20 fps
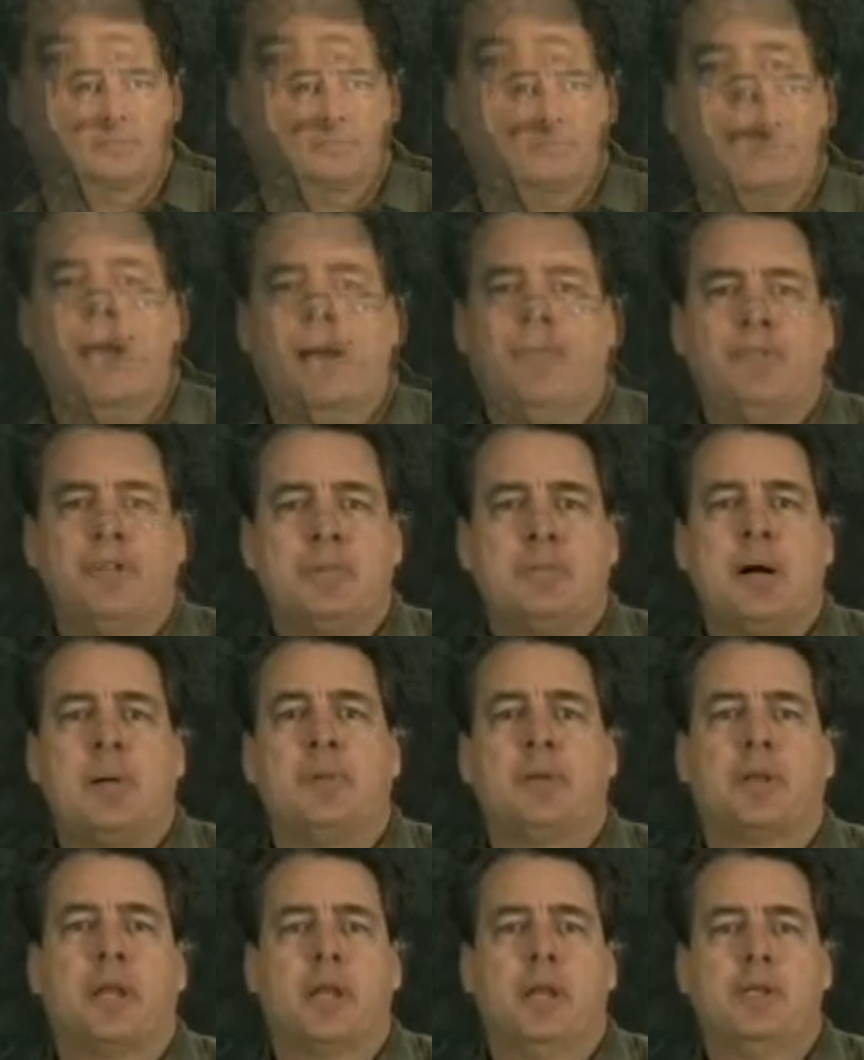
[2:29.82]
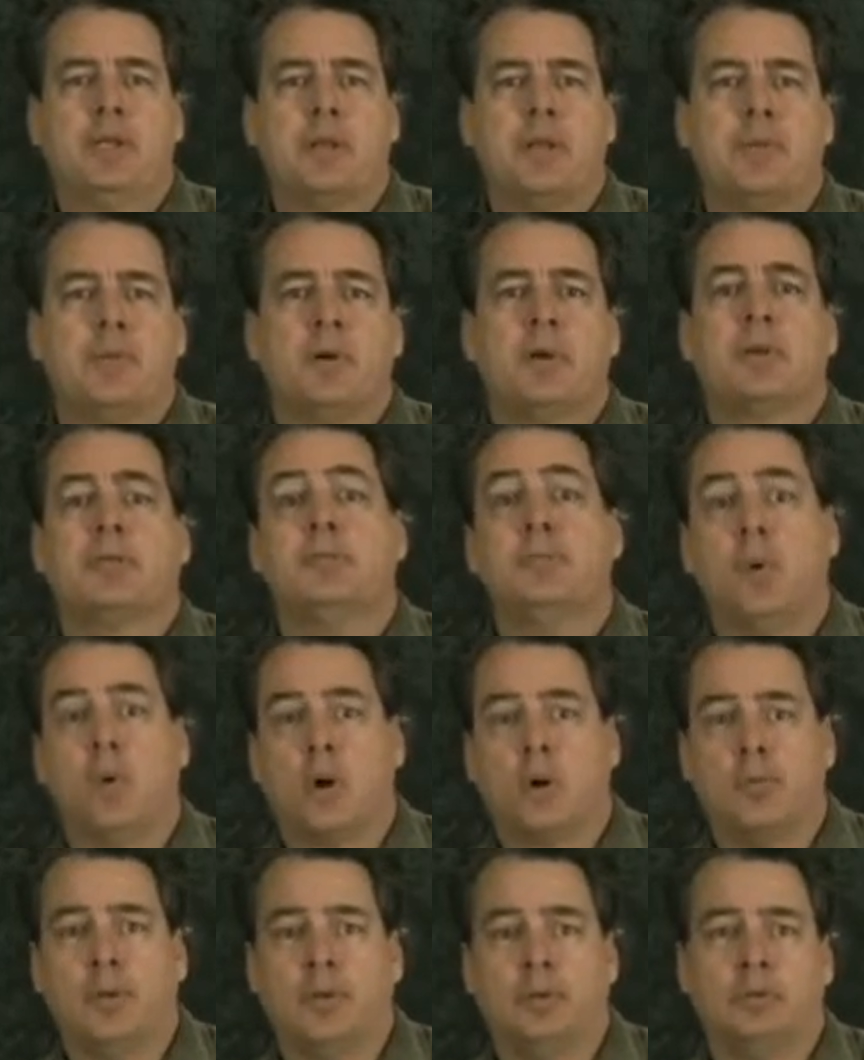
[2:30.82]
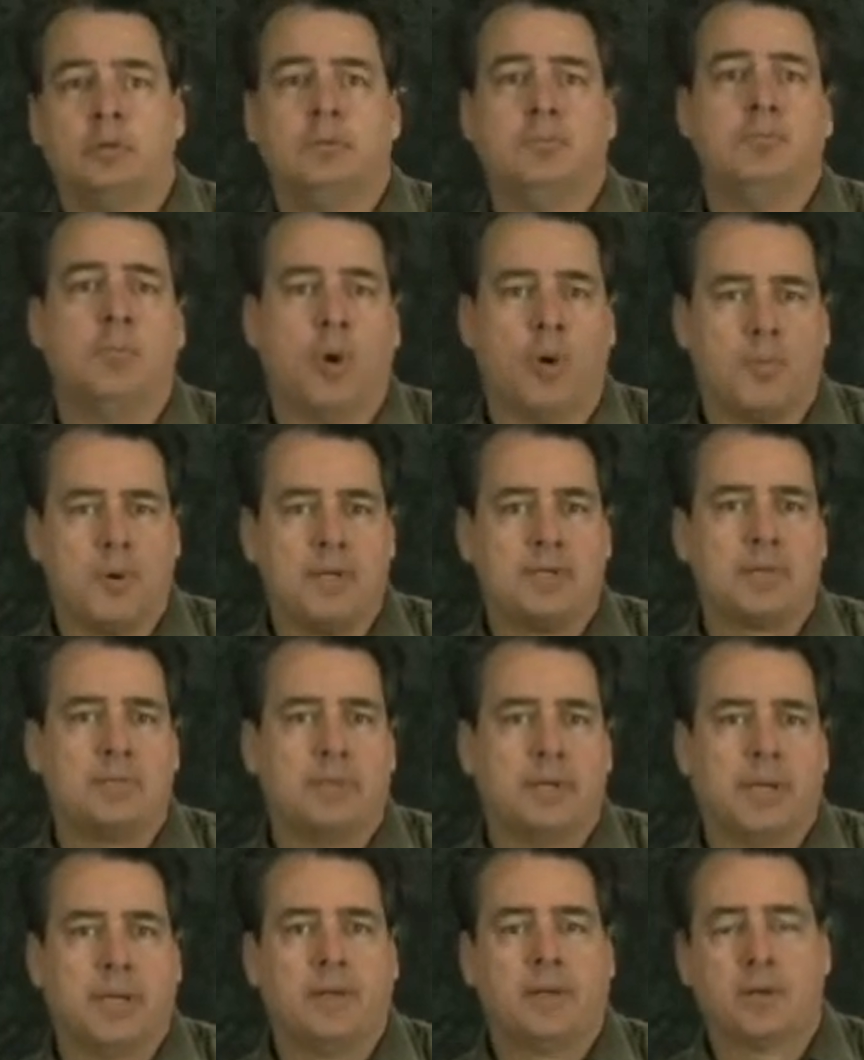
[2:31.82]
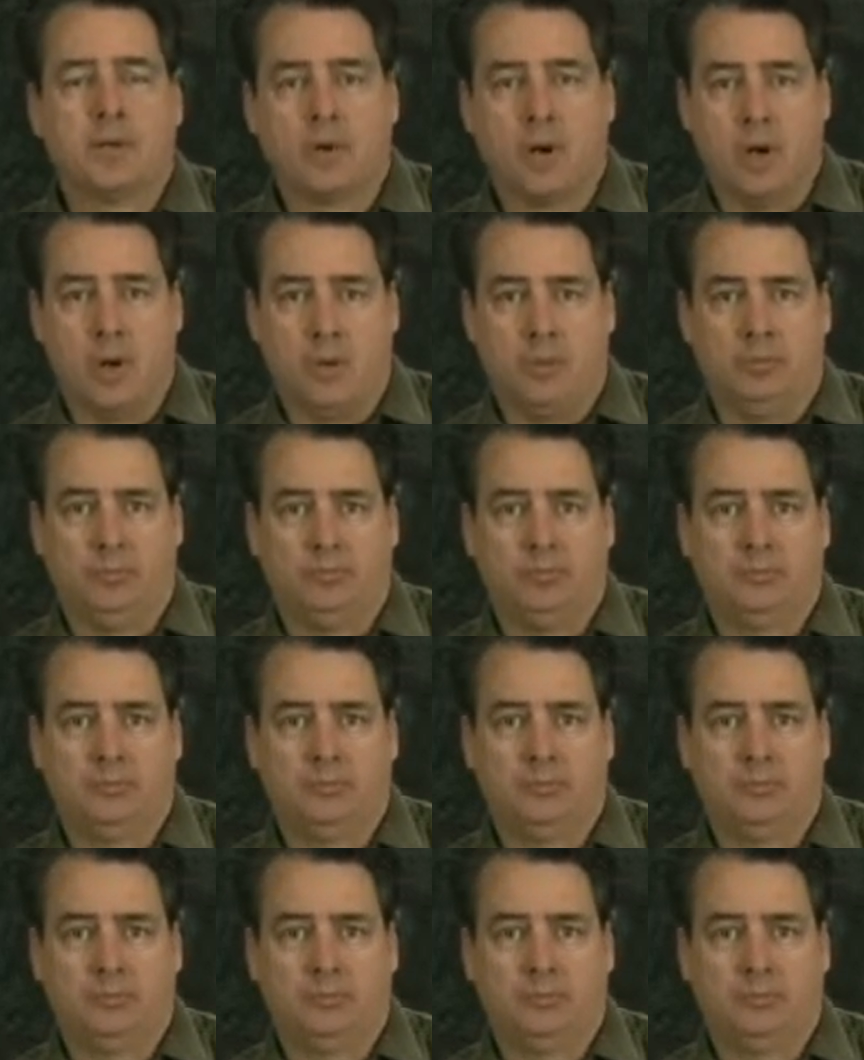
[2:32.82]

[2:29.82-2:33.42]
After the publication of the Book of Mormon, Mormonism began to grow.